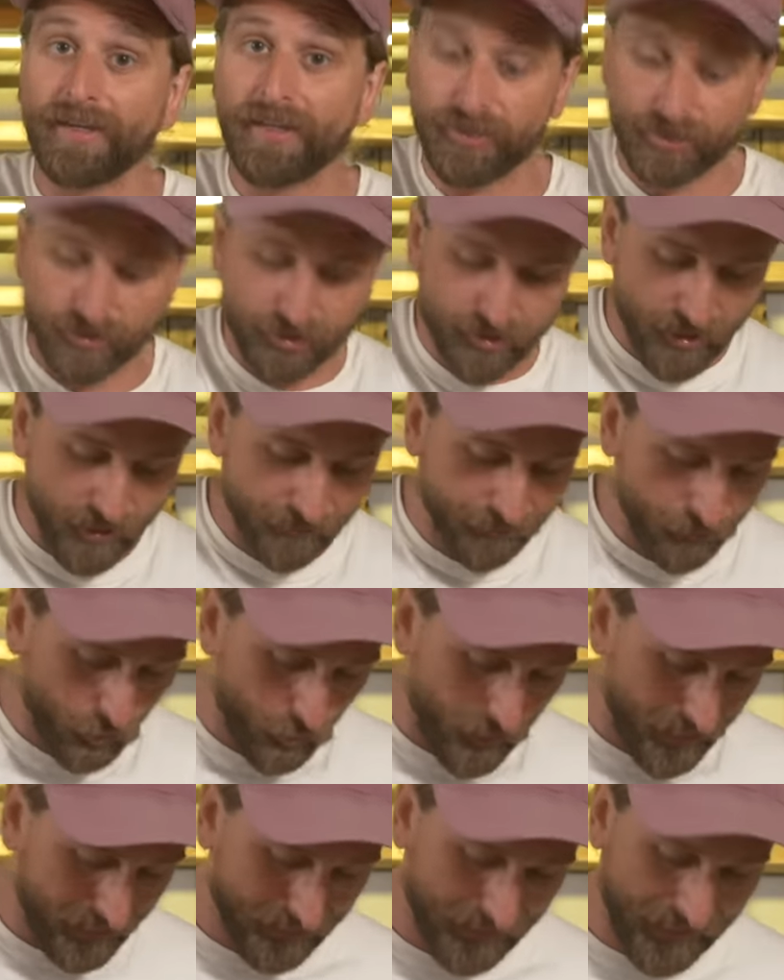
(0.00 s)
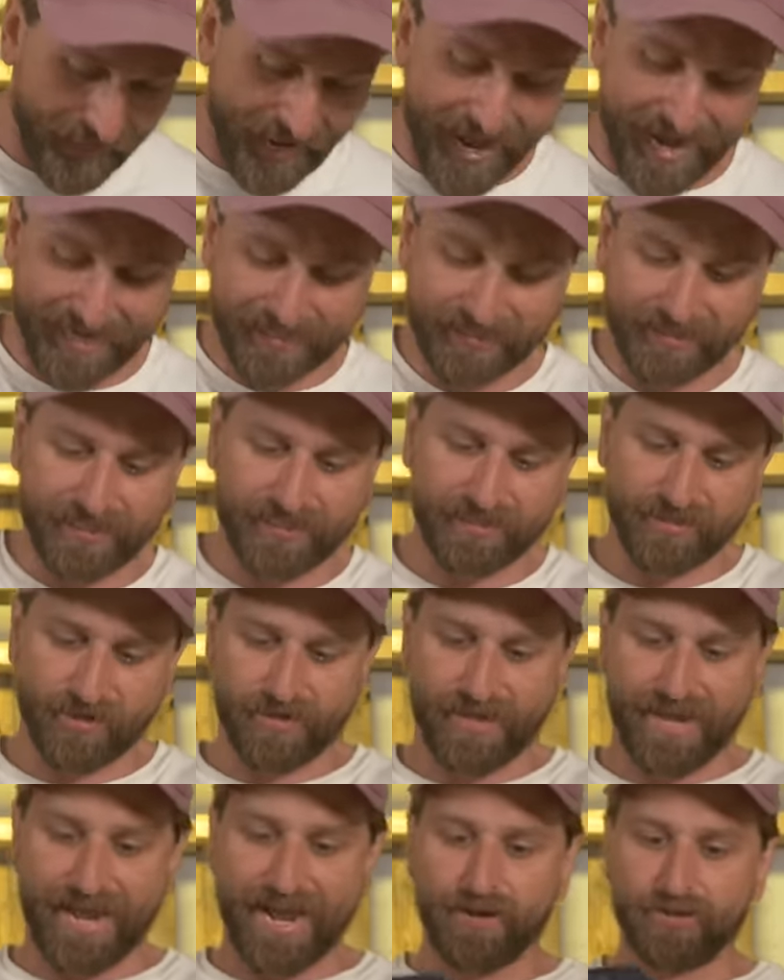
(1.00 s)
Get your stuff quick access
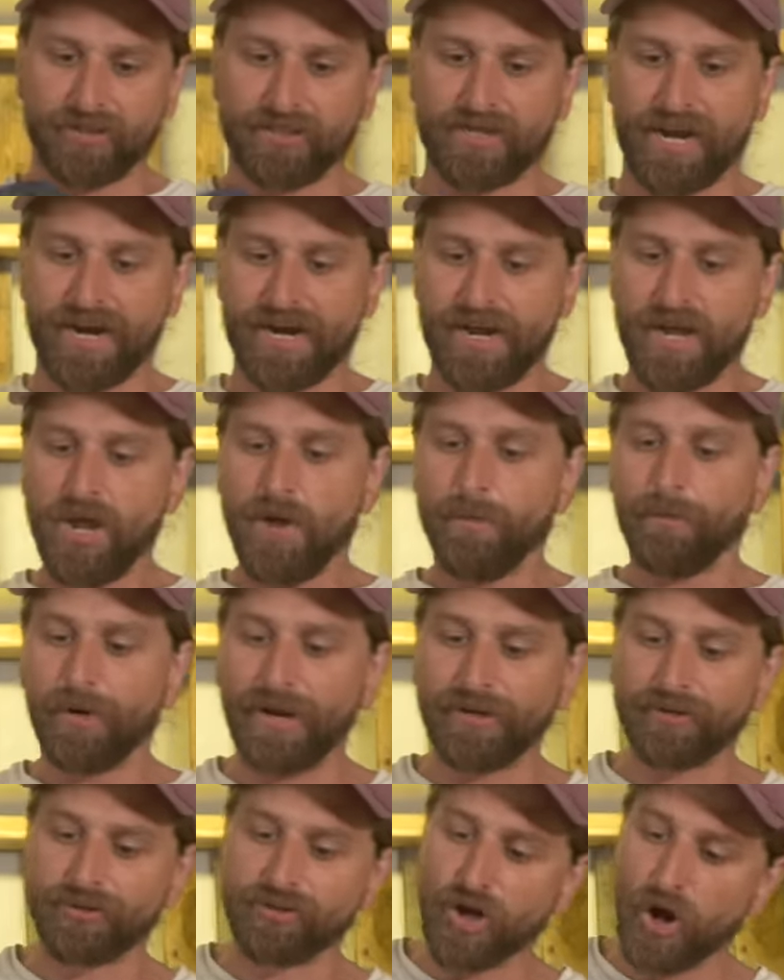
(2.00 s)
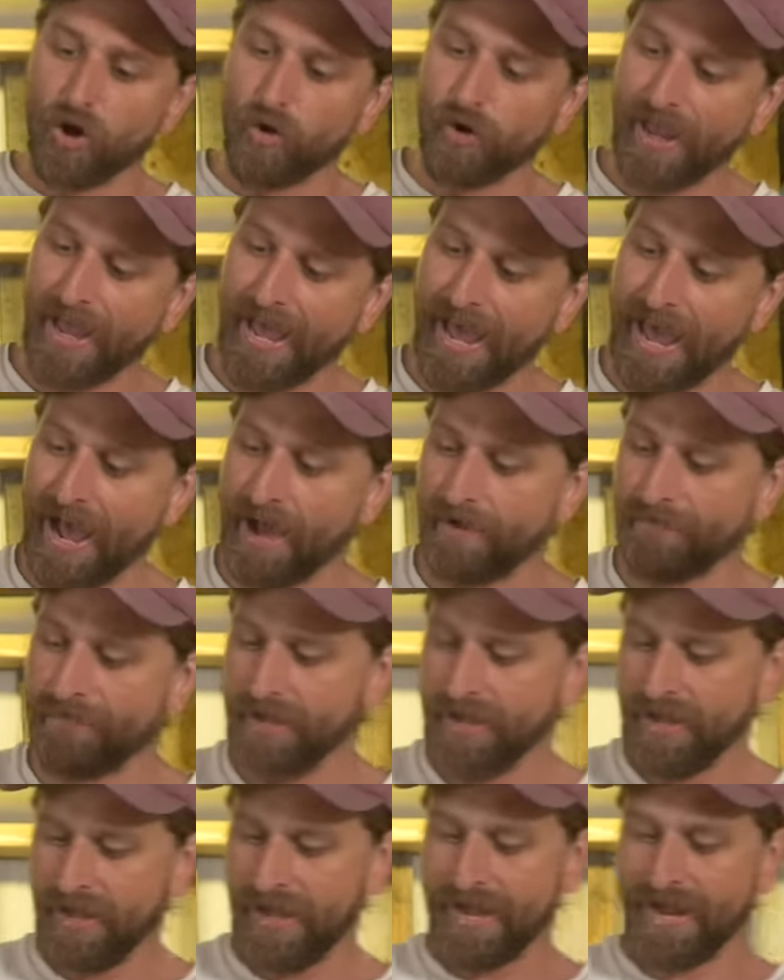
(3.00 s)
on the outside, but I don't have
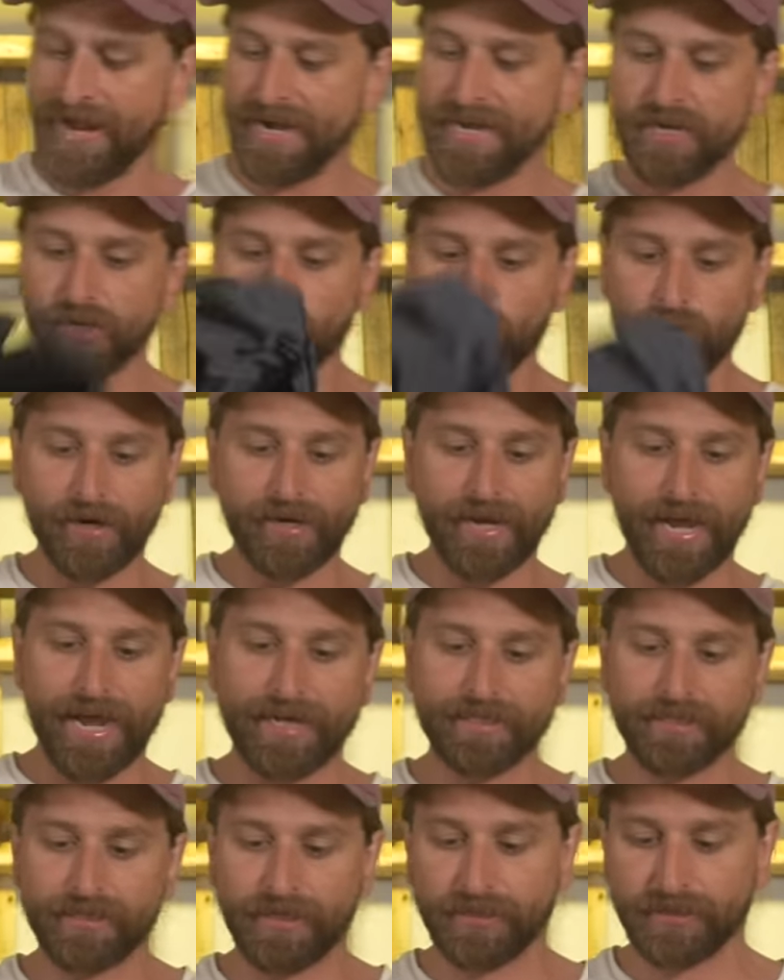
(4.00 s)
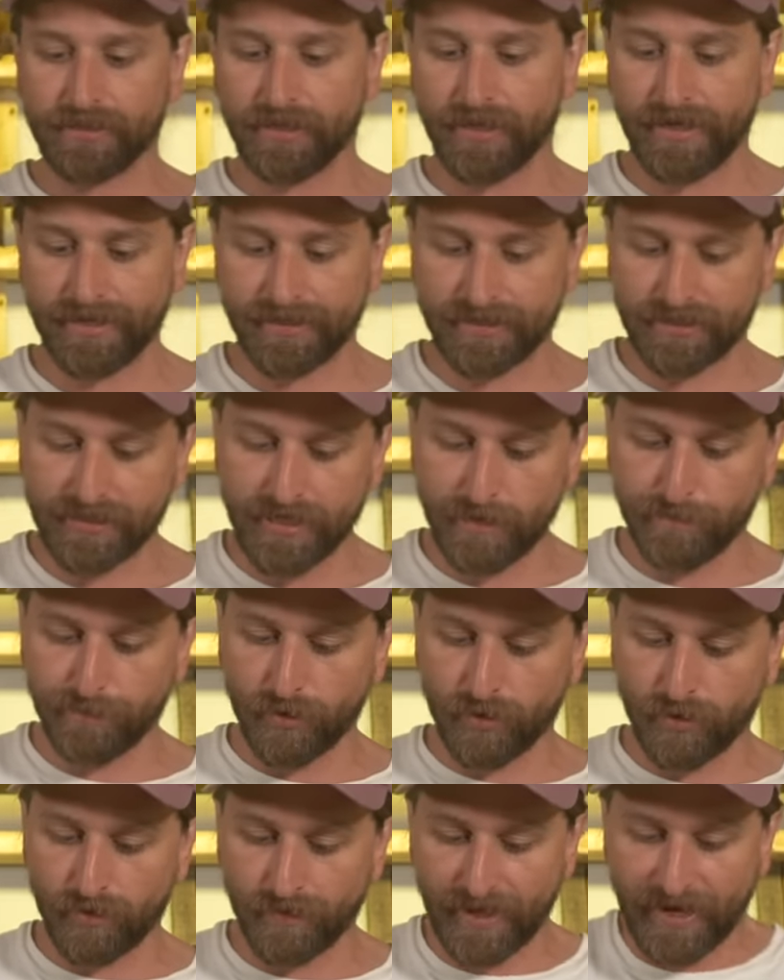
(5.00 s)
any quick access like
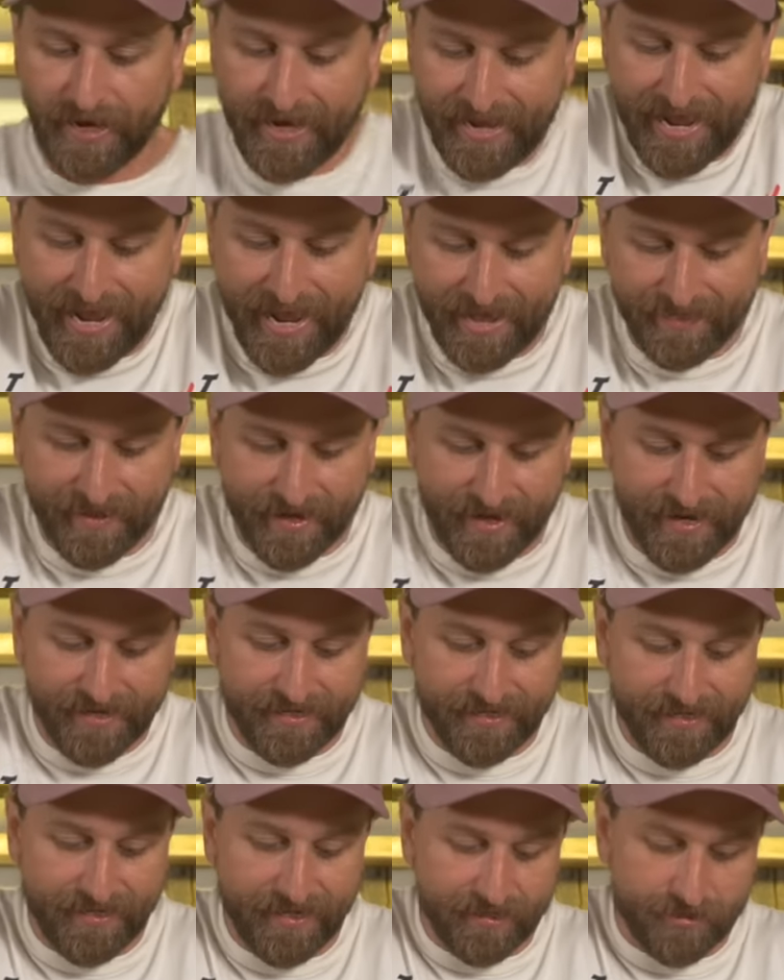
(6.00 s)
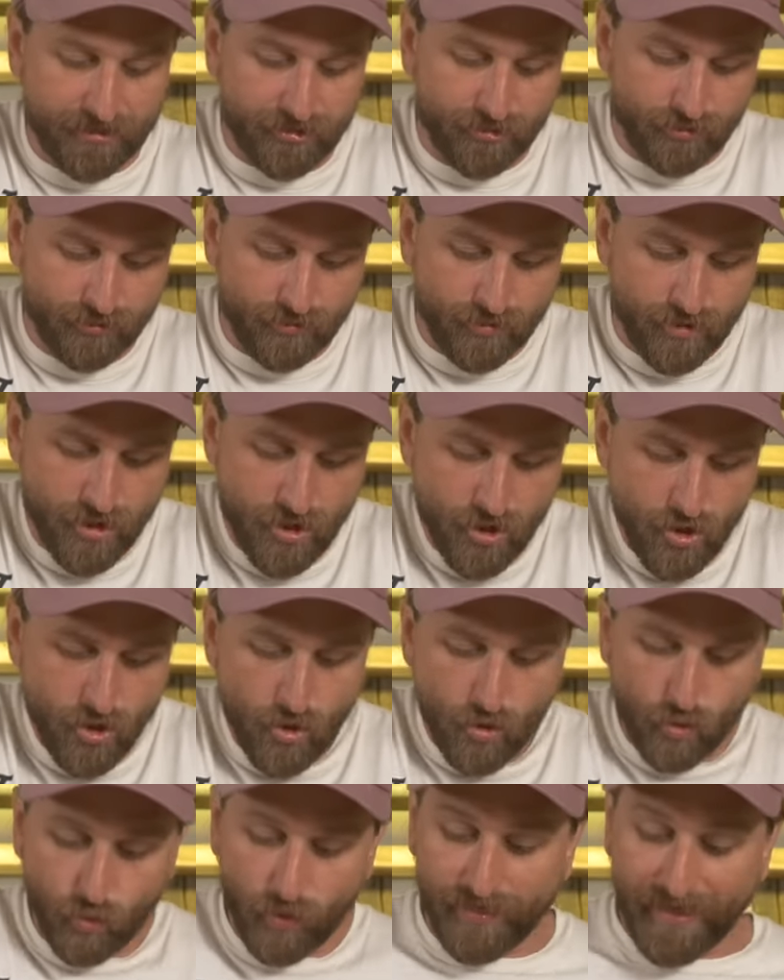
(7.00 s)
zipper that I can get to
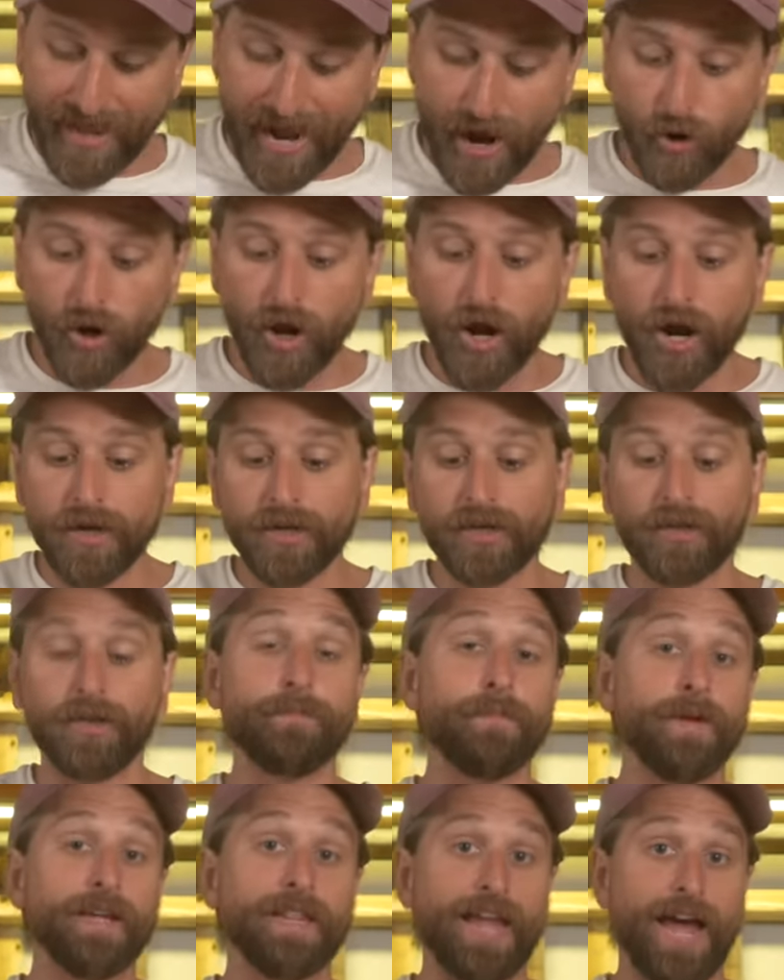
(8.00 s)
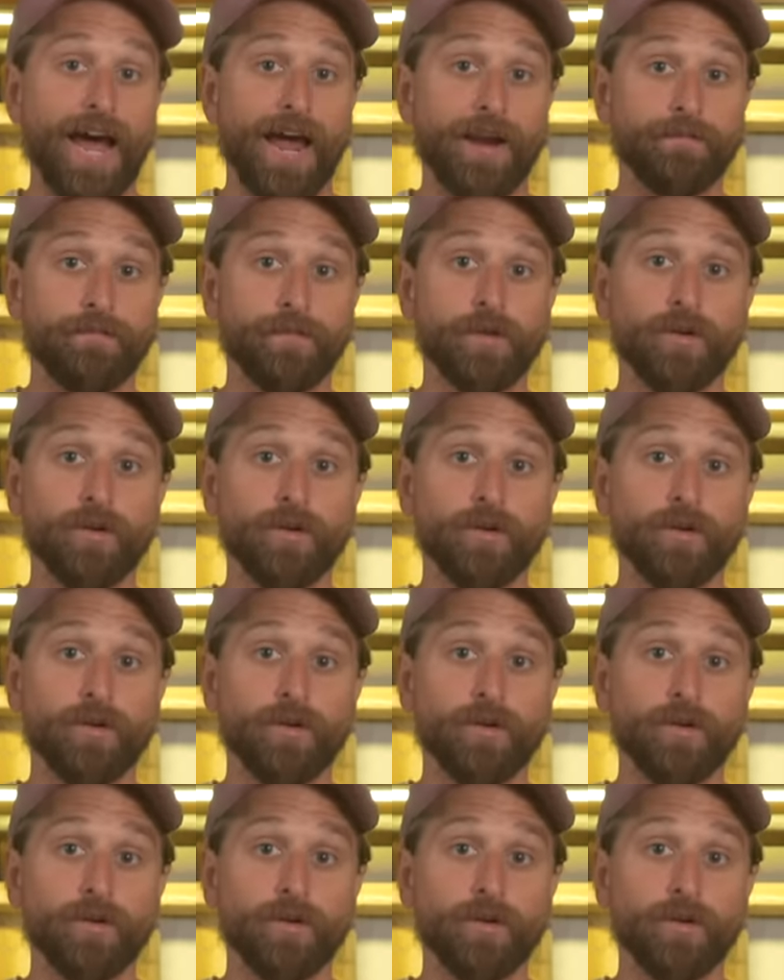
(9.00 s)
without unclipping that.